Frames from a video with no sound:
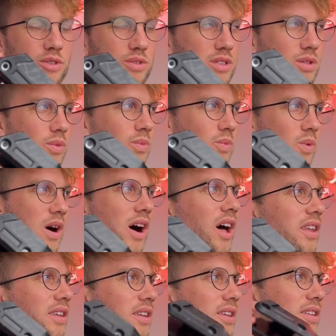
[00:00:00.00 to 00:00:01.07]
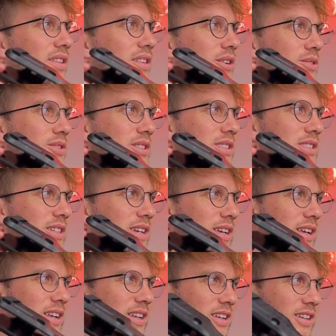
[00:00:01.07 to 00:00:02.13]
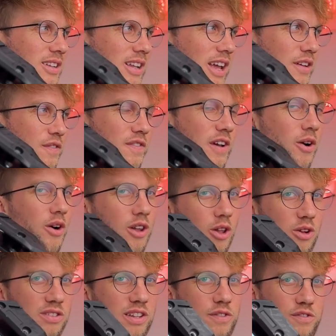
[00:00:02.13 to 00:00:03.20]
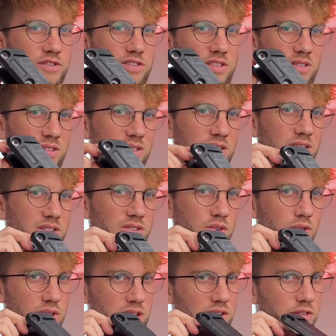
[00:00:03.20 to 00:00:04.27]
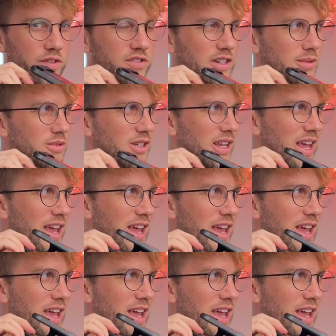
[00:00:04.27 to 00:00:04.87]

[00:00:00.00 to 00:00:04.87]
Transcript: was the one that was uh, like felt a lot different to all the other frames.